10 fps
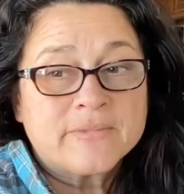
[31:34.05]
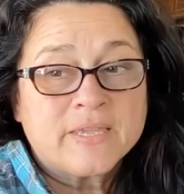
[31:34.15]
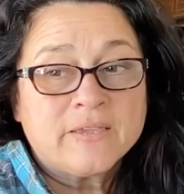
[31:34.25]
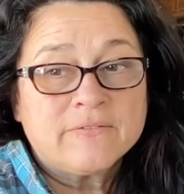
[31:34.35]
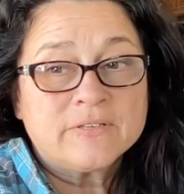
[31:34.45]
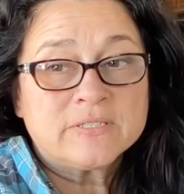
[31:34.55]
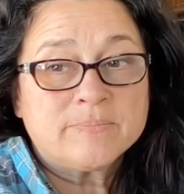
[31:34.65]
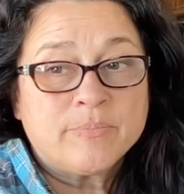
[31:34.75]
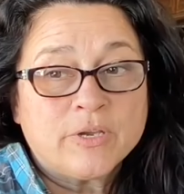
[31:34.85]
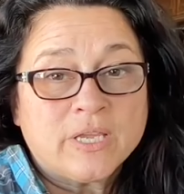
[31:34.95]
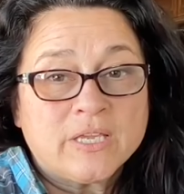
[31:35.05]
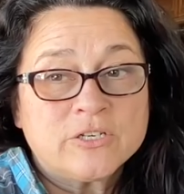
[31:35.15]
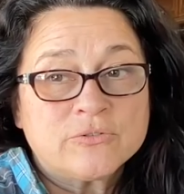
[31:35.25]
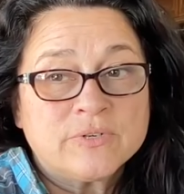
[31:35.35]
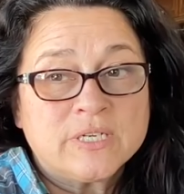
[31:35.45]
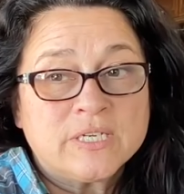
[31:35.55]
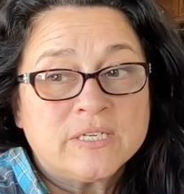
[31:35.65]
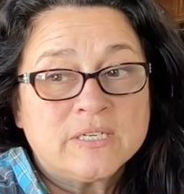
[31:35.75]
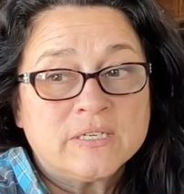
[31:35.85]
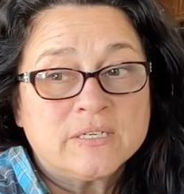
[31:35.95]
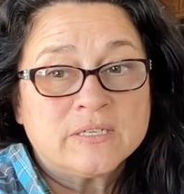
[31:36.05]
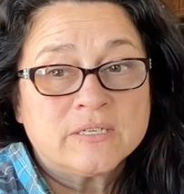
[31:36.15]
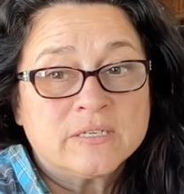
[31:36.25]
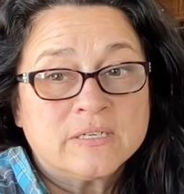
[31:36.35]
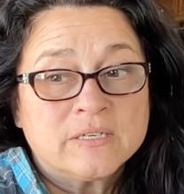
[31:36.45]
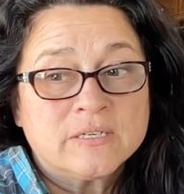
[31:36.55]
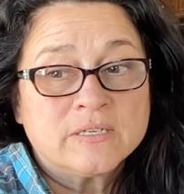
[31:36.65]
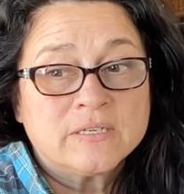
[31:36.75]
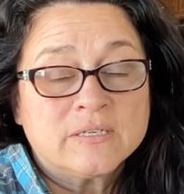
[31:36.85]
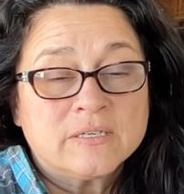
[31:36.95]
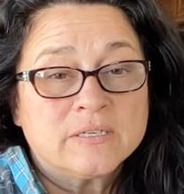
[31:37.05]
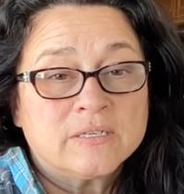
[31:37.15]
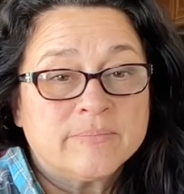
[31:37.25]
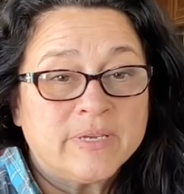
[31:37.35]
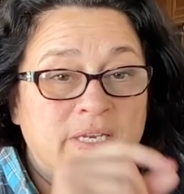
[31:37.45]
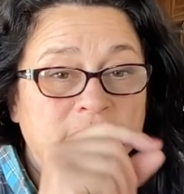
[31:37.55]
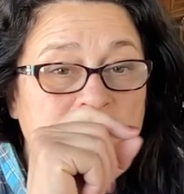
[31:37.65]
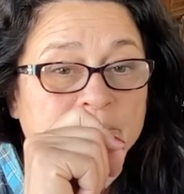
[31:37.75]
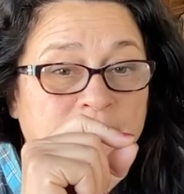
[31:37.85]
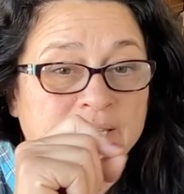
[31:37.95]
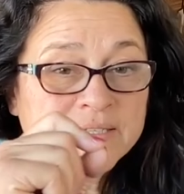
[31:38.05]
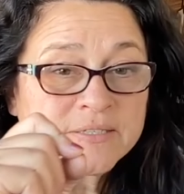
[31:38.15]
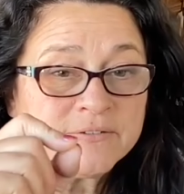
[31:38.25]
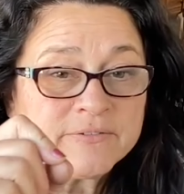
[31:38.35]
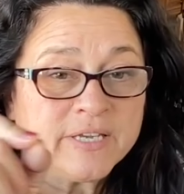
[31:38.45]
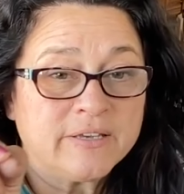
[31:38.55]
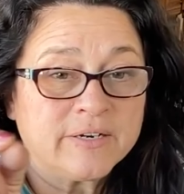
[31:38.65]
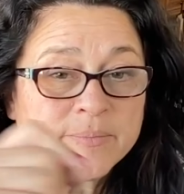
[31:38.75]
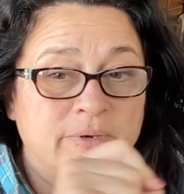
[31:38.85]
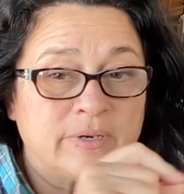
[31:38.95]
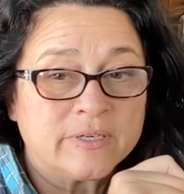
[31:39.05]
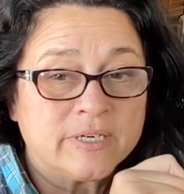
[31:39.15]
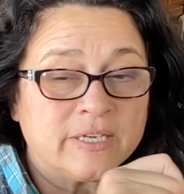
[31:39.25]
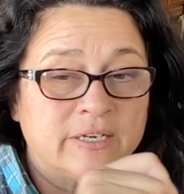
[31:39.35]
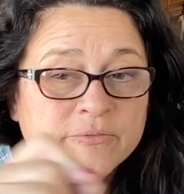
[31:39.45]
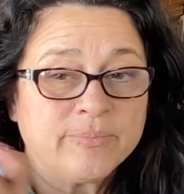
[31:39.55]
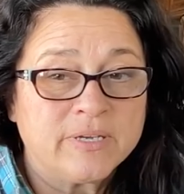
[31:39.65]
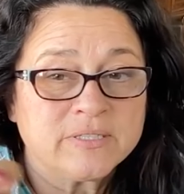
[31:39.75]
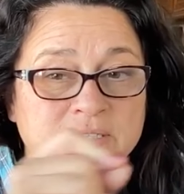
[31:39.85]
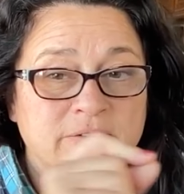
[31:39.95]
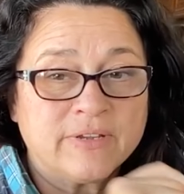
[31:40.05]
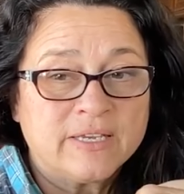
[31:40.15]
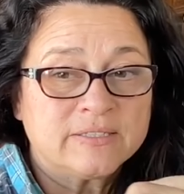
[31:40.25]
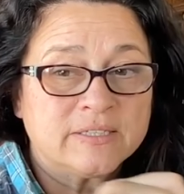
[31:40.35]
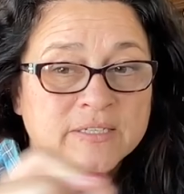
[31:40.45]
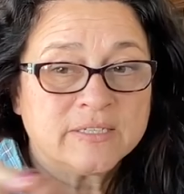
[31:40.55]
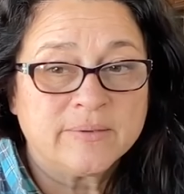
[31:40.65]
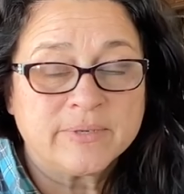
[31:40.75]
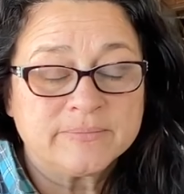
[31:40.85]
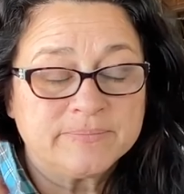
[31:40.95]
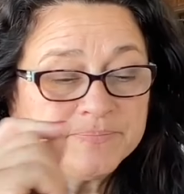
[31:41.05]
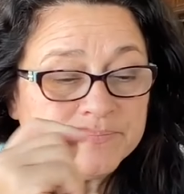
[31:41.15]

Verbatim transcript: They gave us book entry. Meaning you write stuff down in a book. Negative, positive, asset, debit.